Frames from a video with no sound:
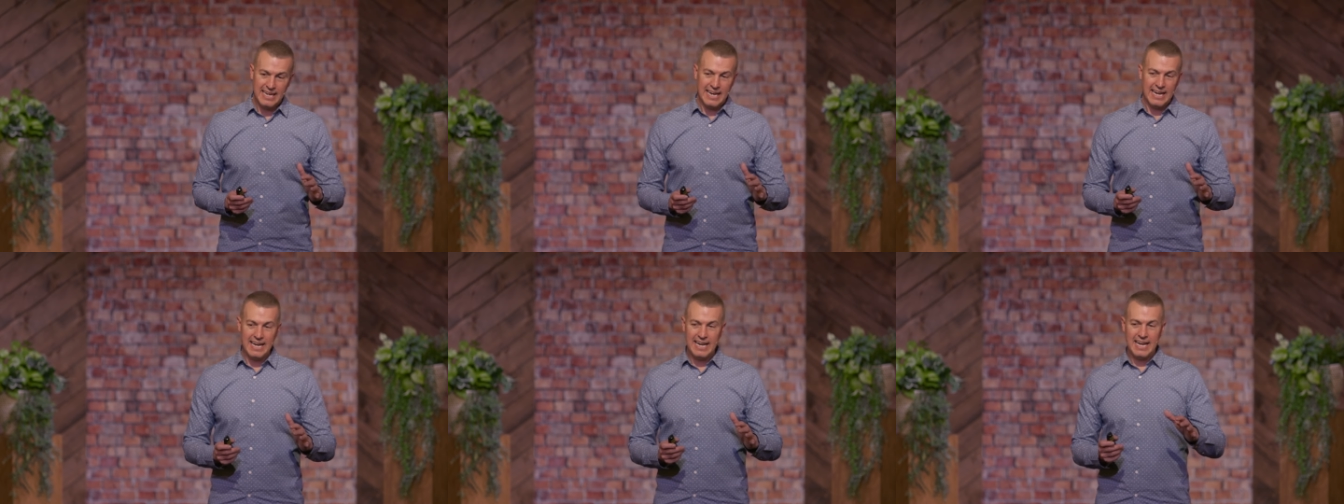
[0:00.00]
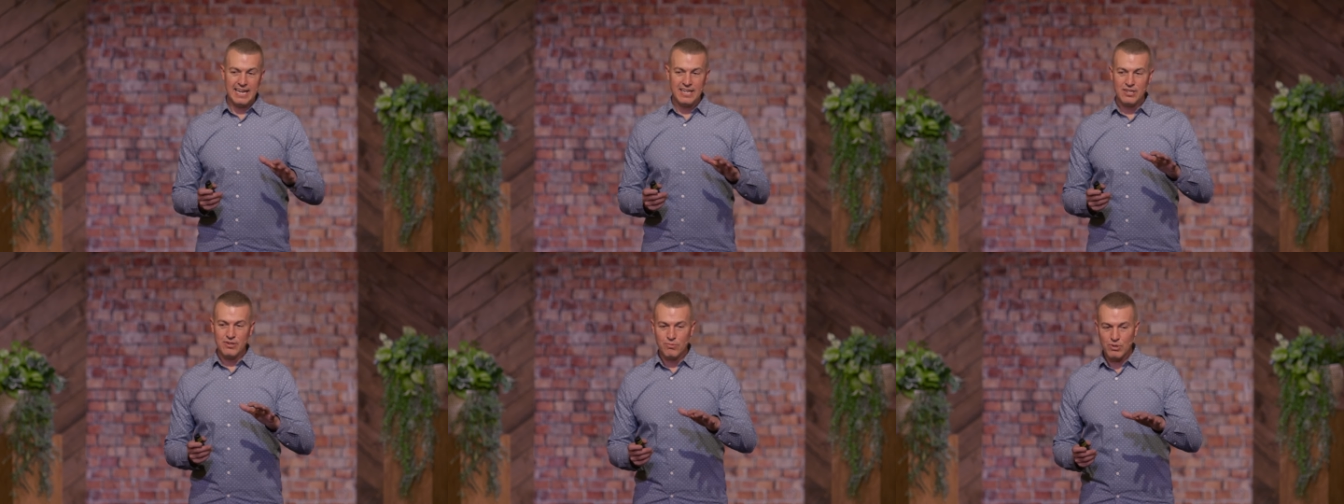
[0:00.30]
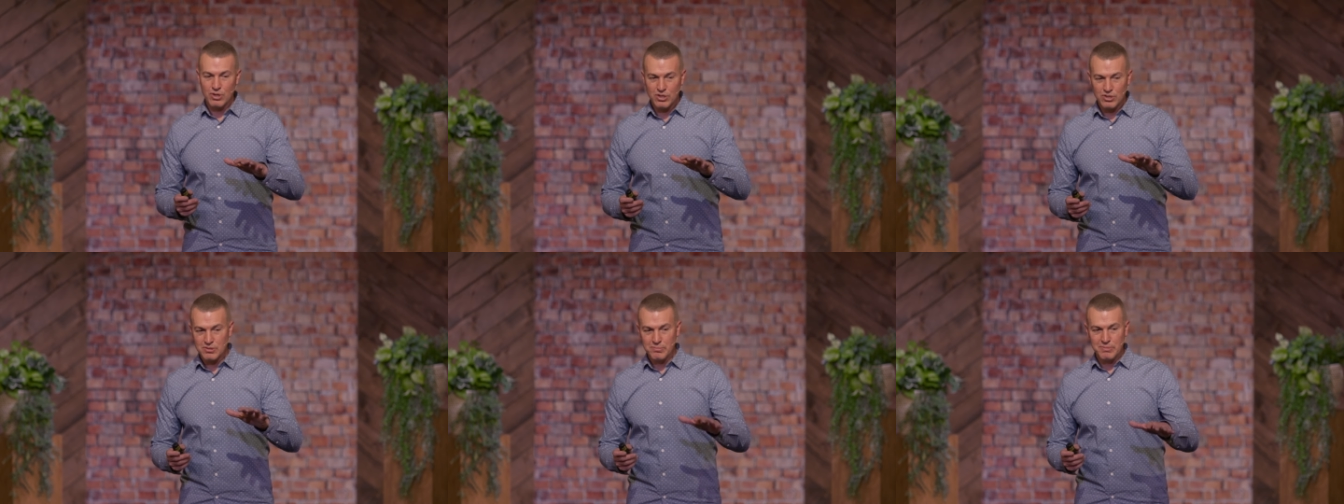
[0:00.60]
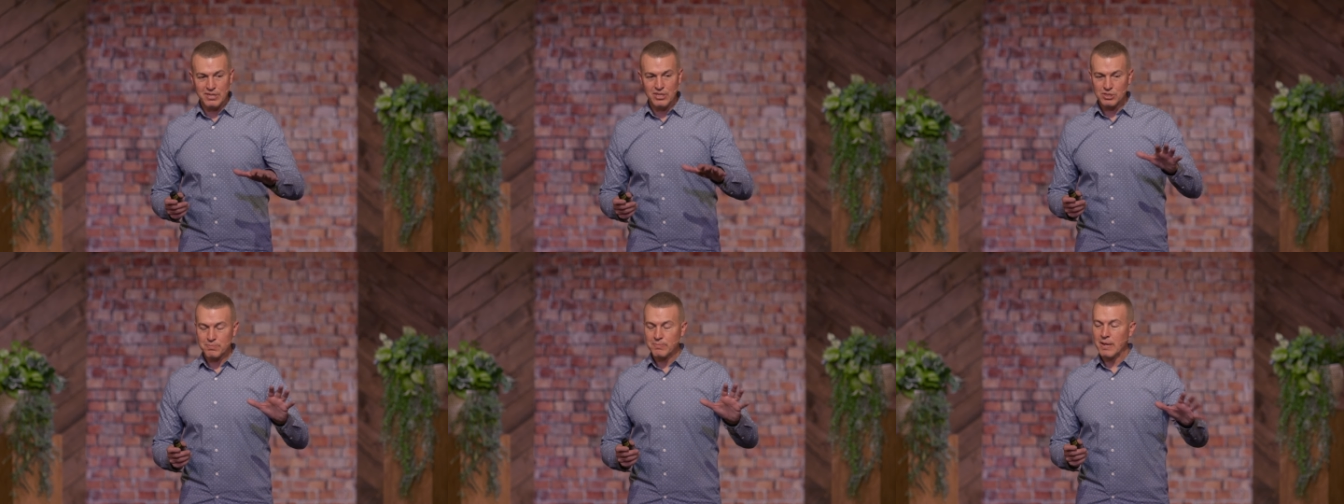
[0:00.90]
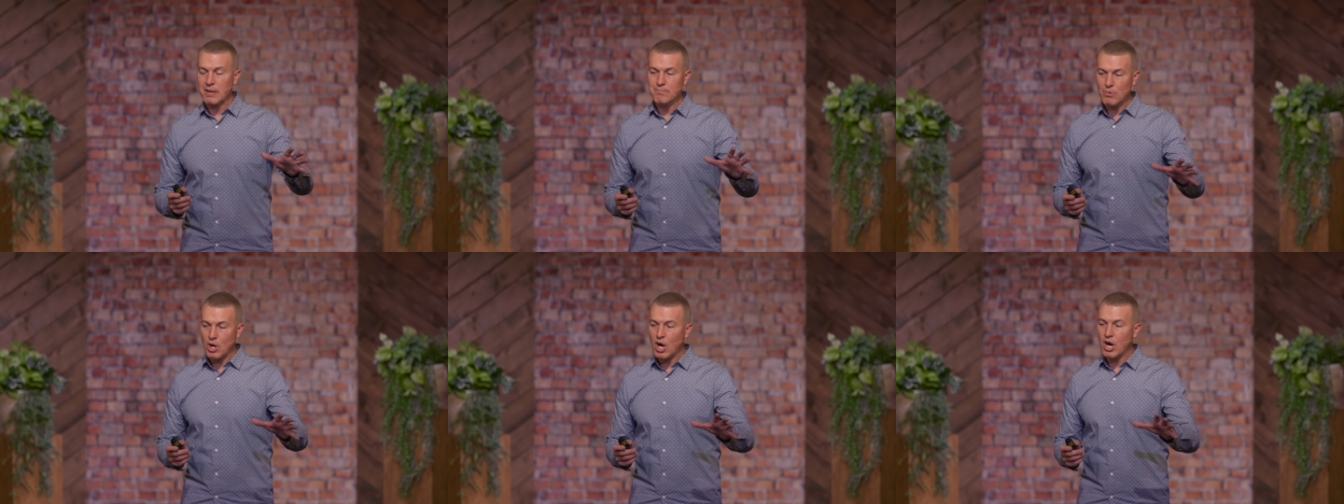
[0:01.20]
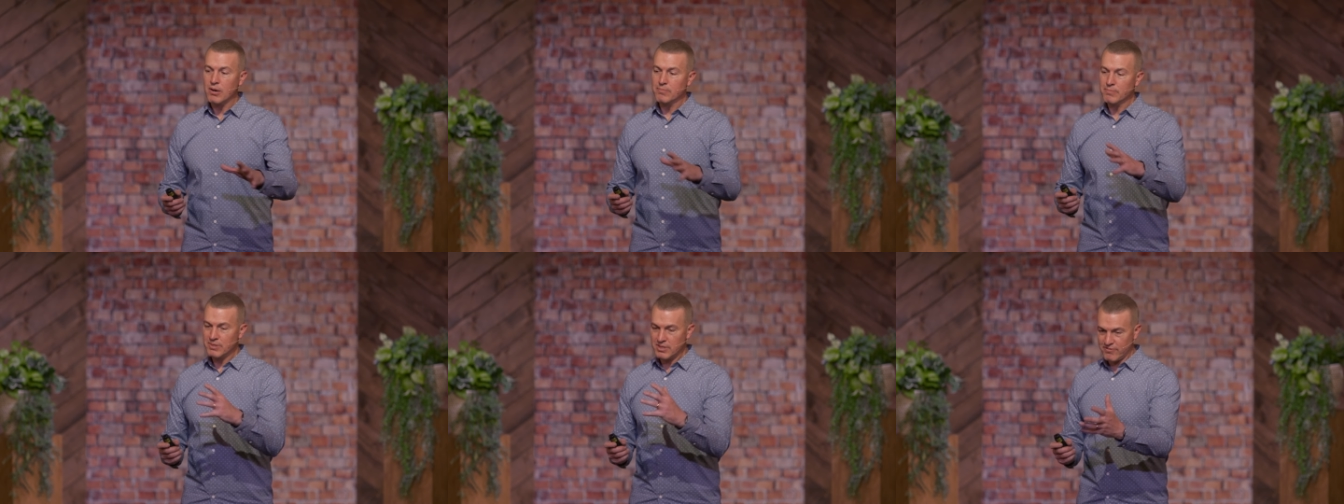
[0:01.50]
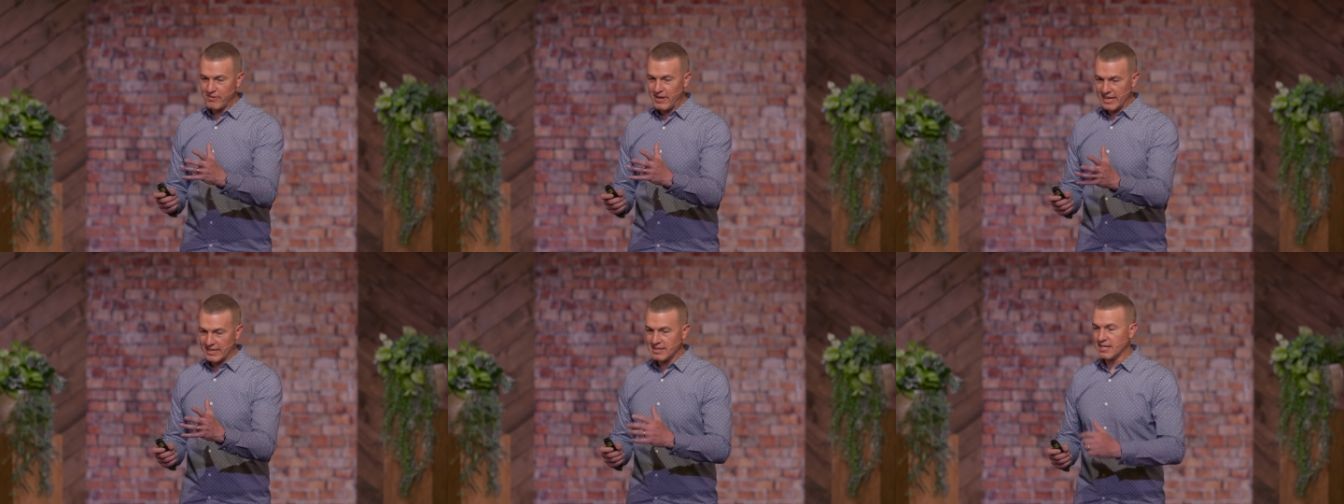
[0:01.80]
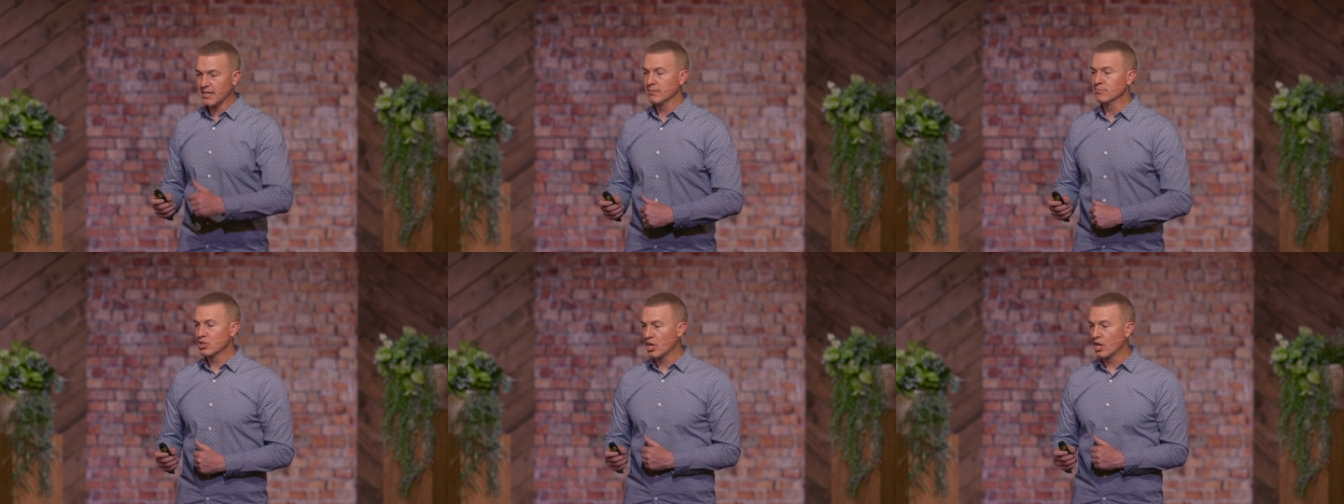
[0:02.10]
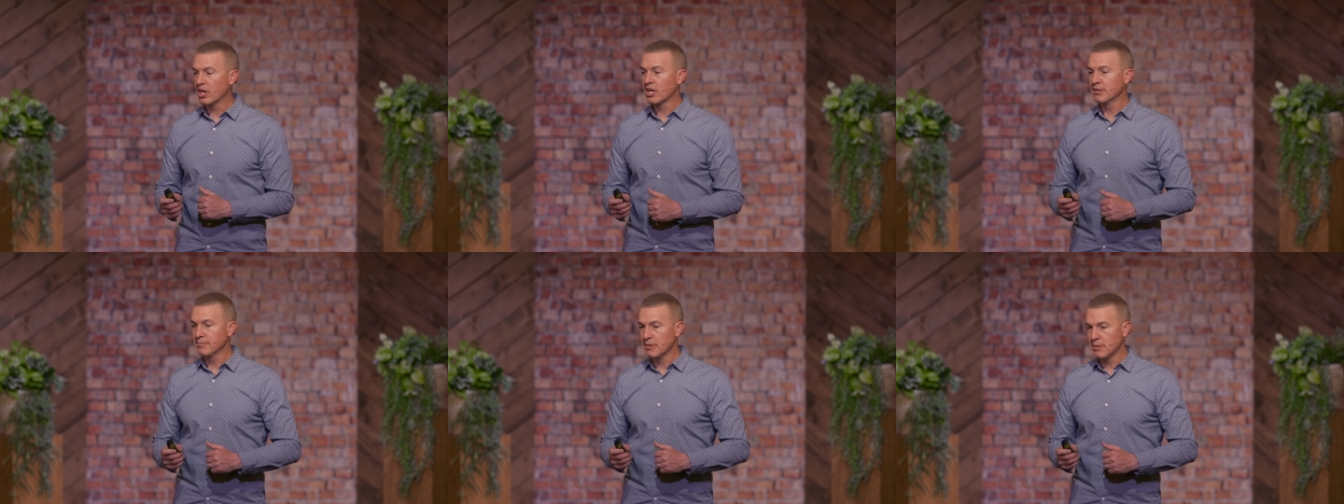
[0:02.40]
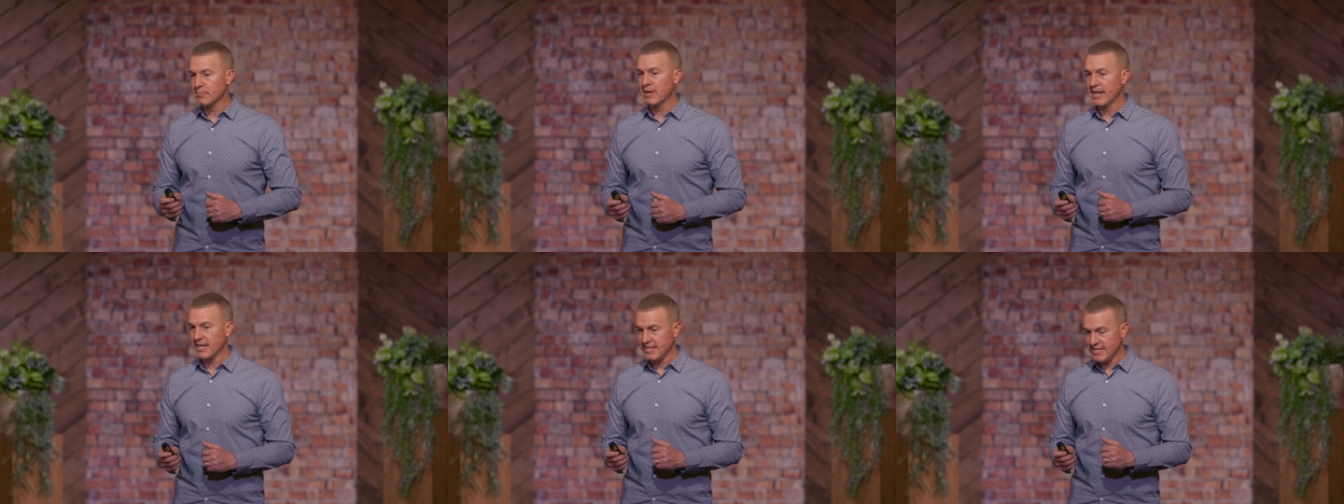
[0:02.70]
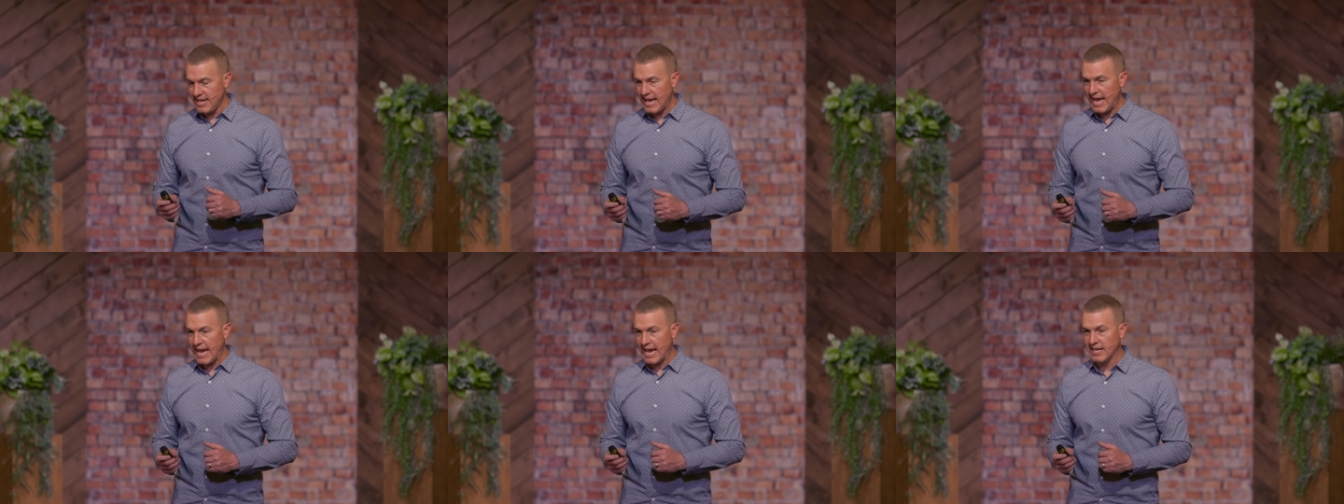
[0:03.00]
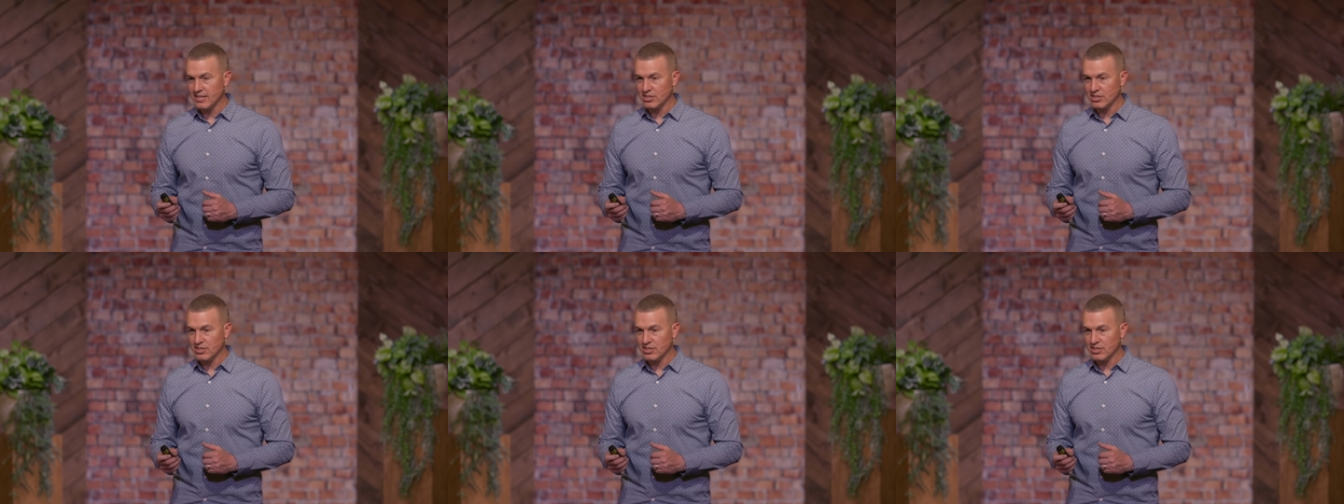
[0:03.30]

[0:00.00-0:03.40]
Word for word: I don't want to diminish my mom and the fact that I'm talking about my dad.